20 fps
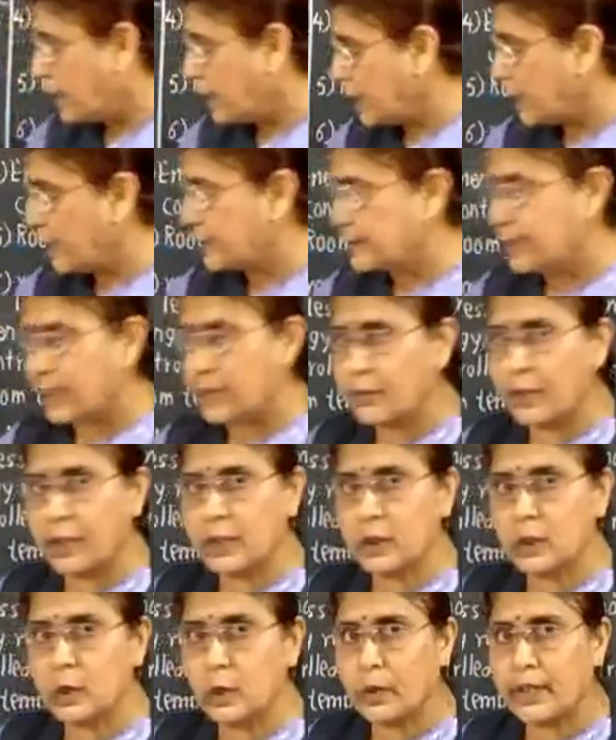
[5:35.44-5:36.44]
E is
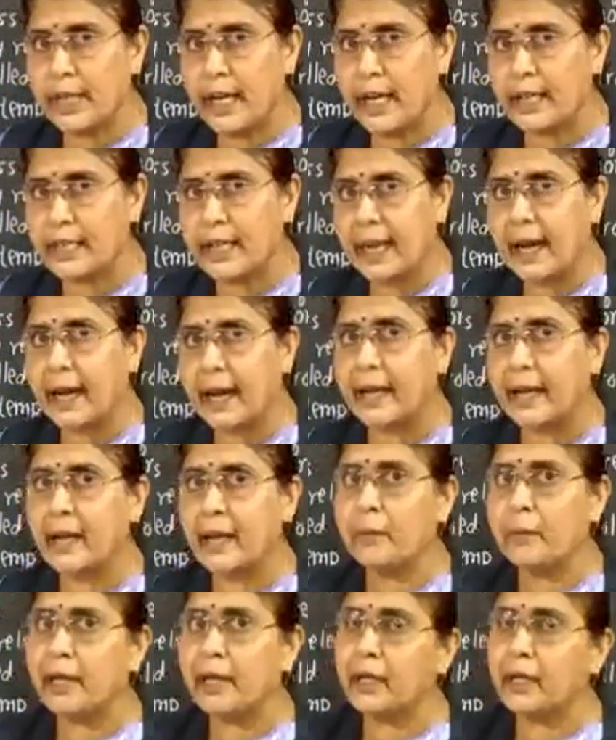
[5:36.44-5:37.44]
equals to delta
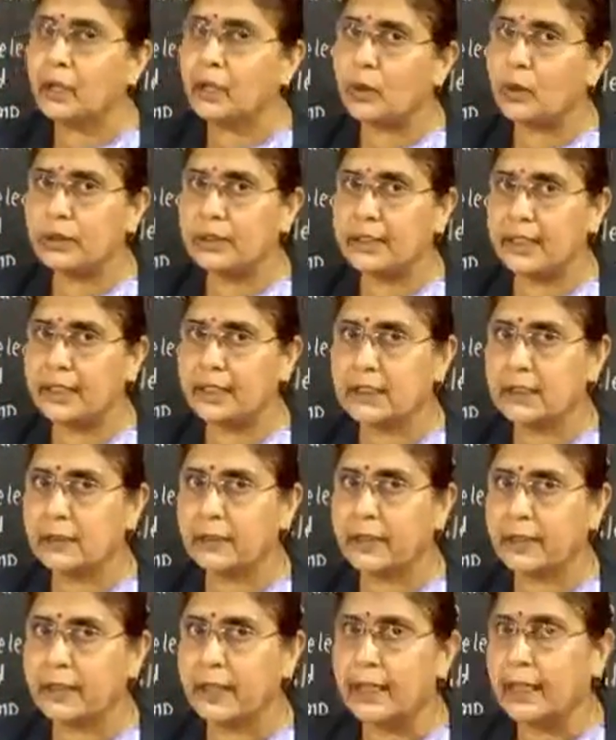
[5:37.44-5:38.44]
M into C
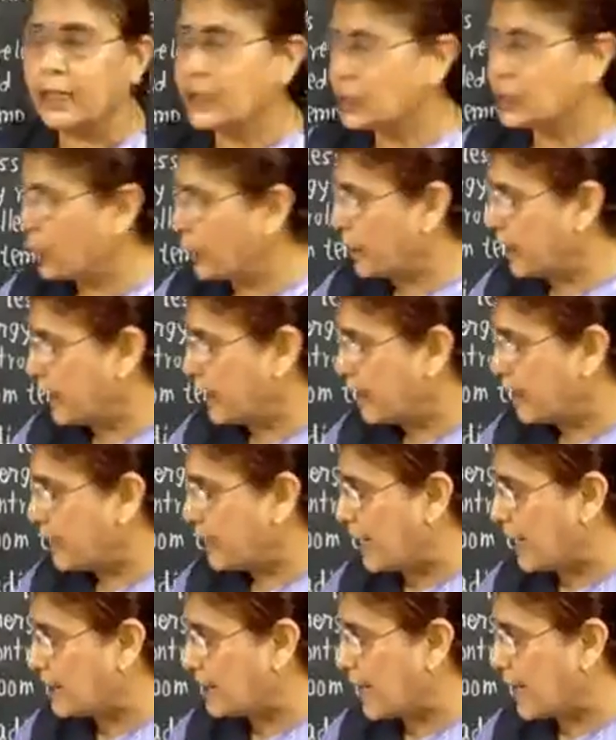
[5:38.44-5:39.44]
square. So here
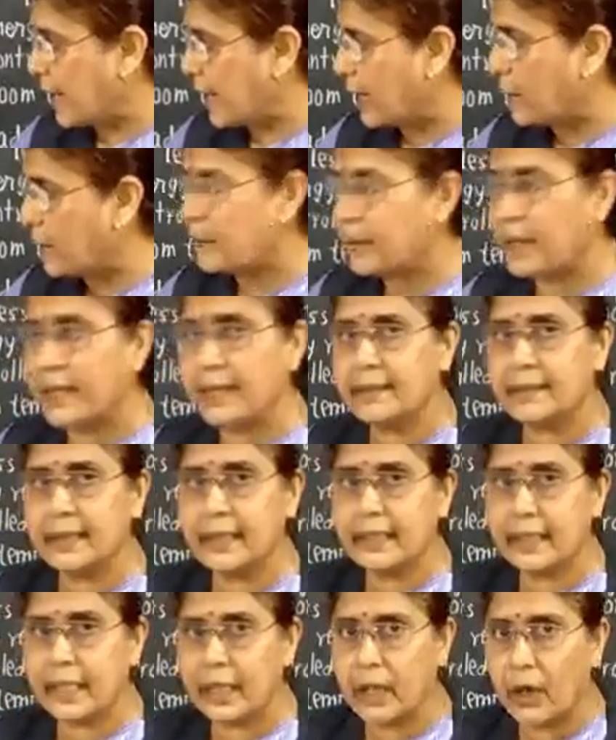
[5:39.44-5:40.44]
delta M is
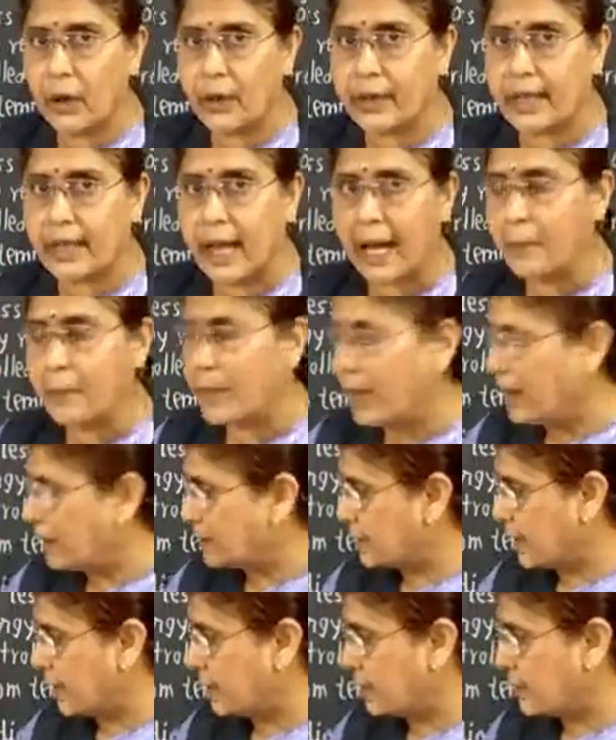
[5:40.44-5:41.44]
in kilogram,
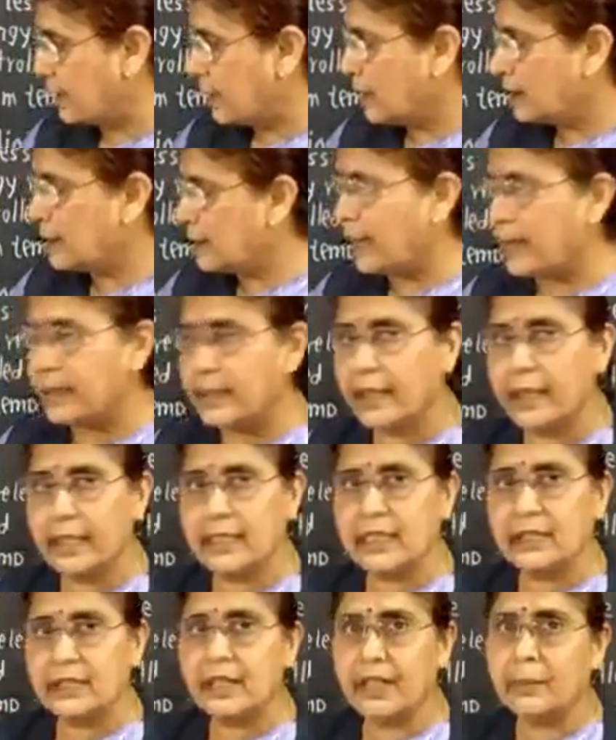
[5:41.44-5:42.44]
then the
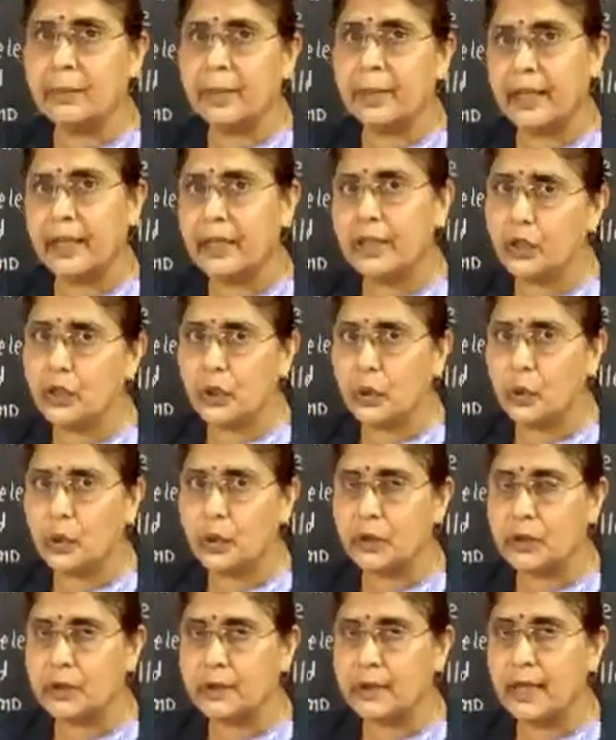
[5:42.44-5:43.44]
energy will be in
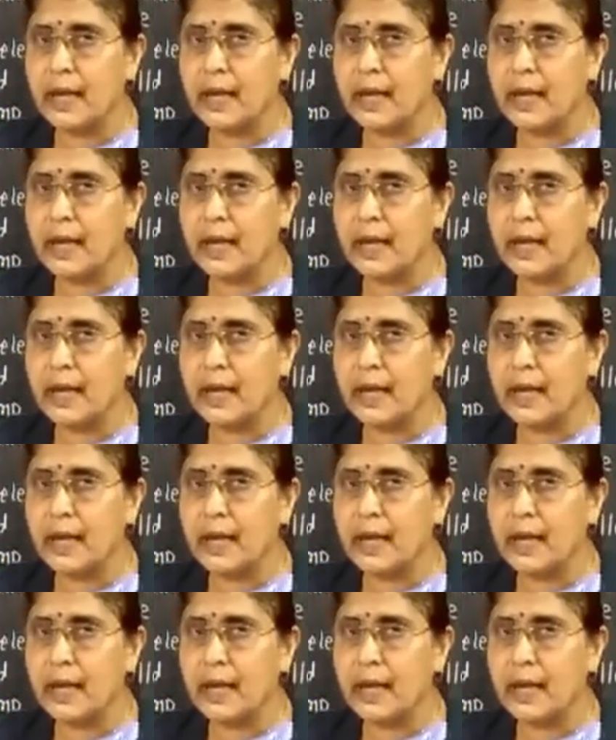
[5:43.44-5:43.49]
joules.